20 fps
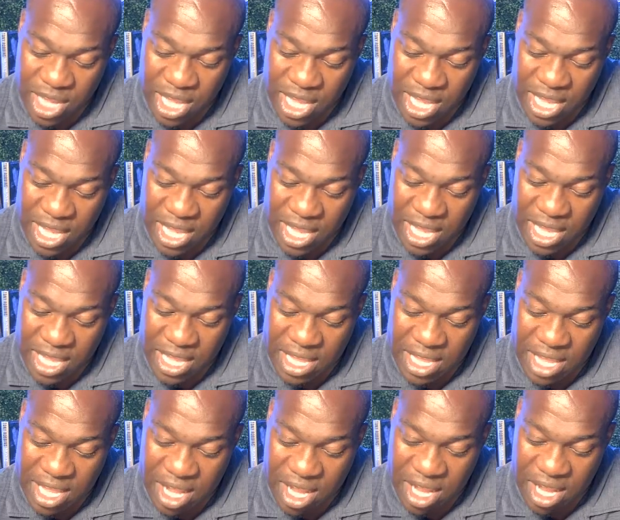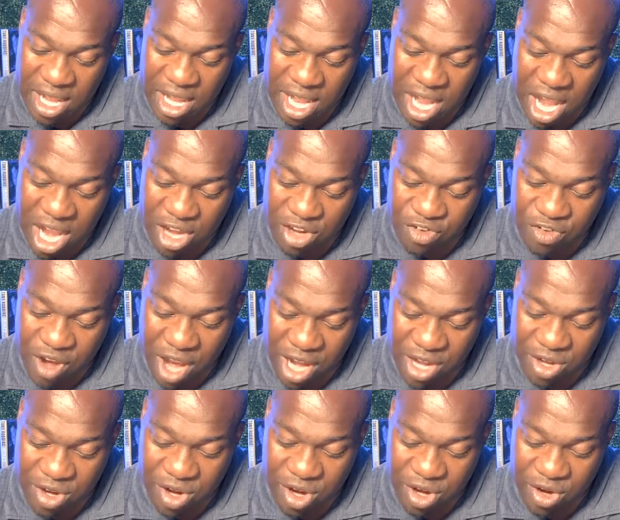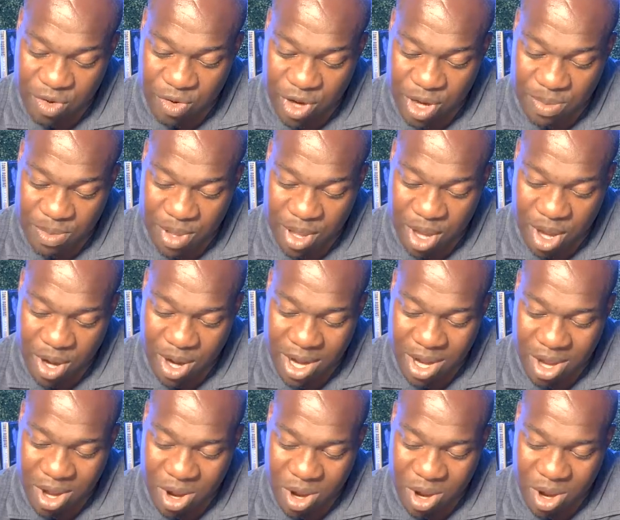a contractor agreement. All right.